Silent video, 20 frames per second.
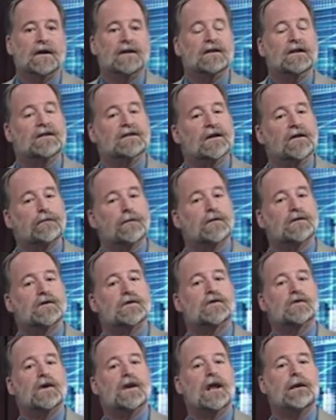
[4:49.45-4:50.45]
The difference
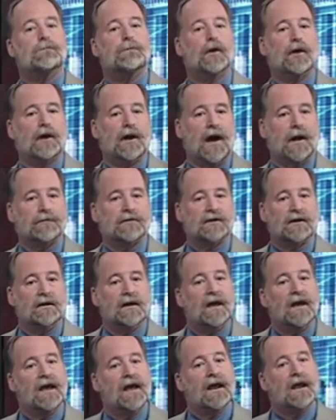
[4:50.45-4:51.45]
between a put option
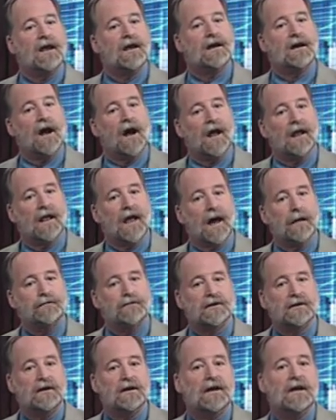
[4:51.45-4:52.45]
and a call
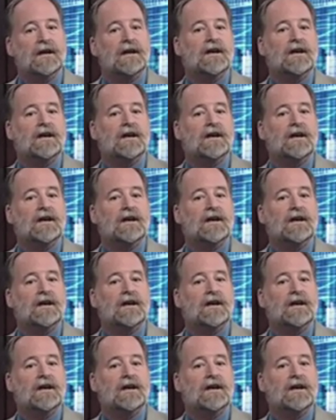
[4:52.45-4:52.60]
option